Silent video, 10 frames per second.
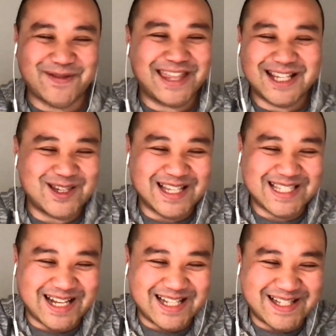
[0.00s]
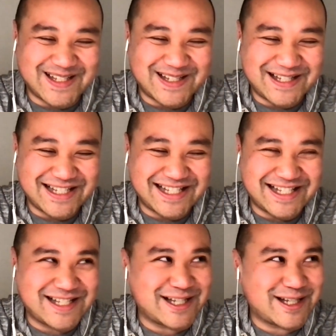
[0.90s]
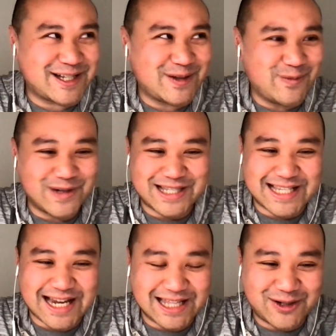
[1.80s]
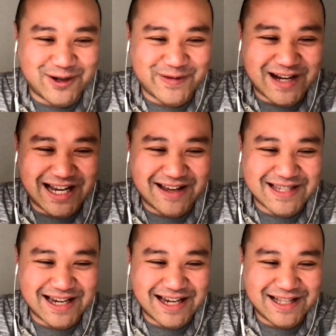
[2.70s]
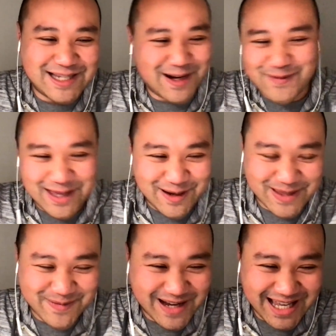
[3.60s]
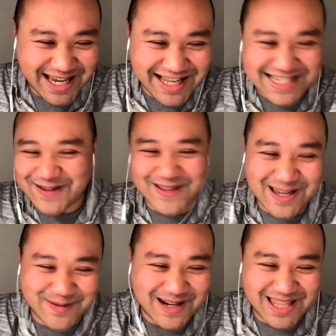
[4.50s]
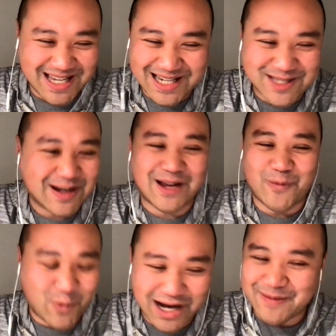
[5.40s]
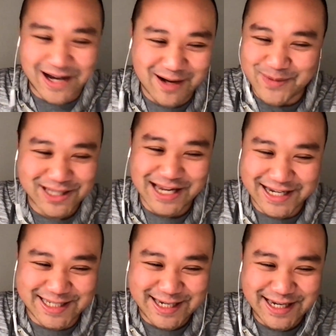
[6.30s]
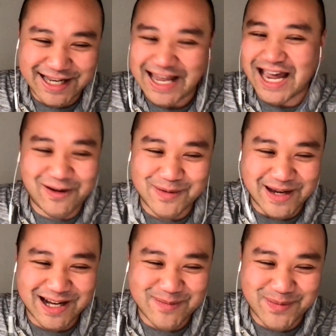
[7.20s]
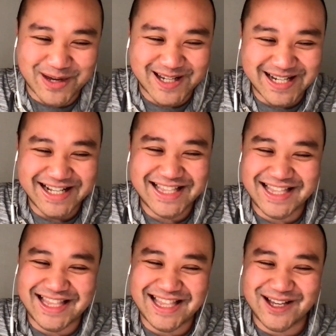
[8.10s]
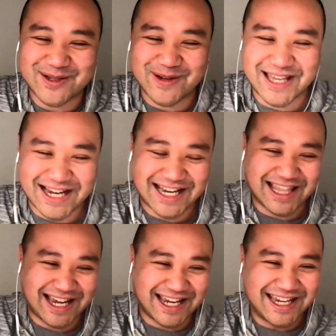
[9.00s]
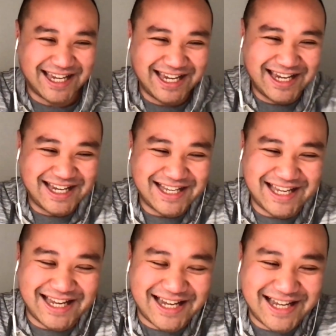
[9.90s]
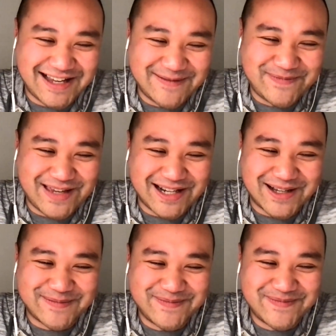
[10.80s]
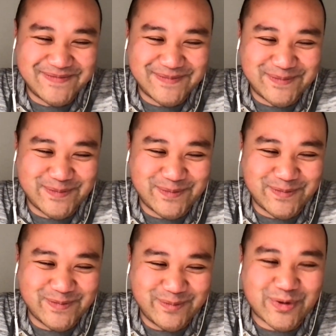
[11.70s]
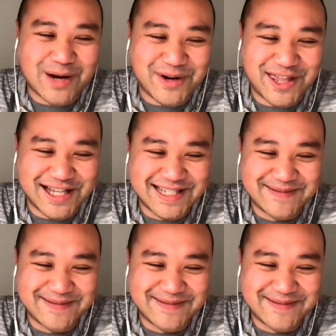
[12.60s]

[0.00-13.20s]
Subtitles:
Sugan said was exactly true, right? I was like, didn't even think about the money, didn't even think about anything. I was like, what am I going to build next? And how am I going to be better? Those were the kind of like, I don't know, primary thoughts.